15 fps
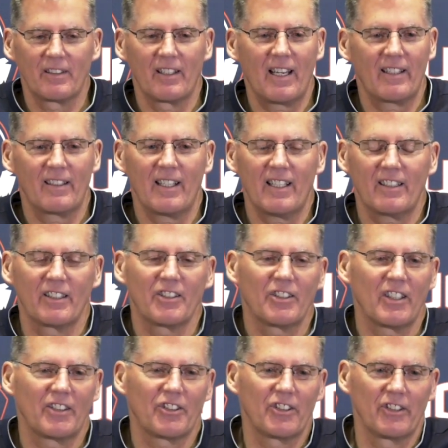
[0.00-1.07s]
that is
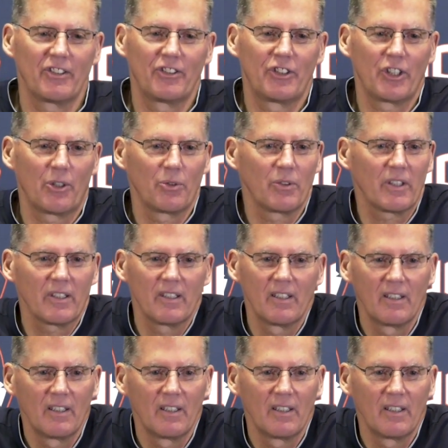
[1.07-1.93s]
such a joke.